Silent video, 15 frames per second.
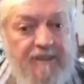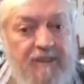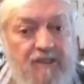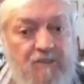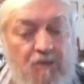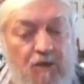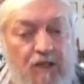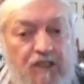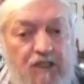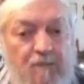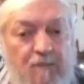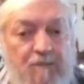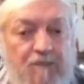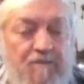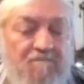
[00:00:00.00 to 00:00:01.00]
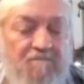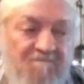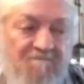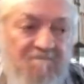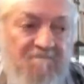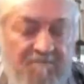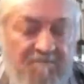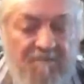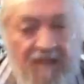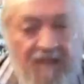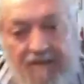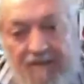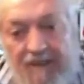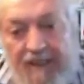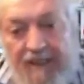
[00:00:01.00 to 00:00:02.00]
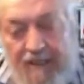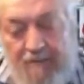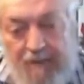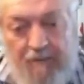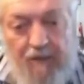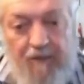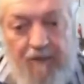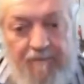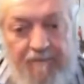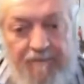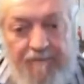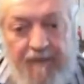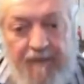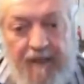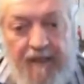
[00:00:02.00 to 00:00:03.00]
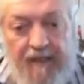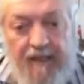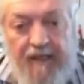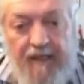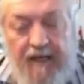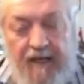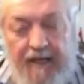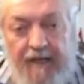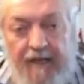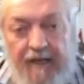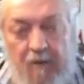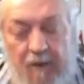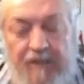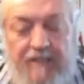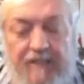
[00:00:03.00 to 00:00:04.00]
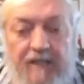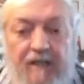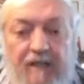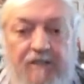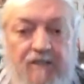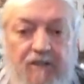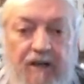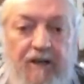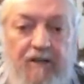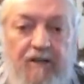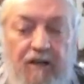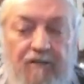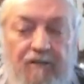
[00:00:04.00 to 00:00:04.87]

Smaller ships, less people. I know we once sailed a Strikecroft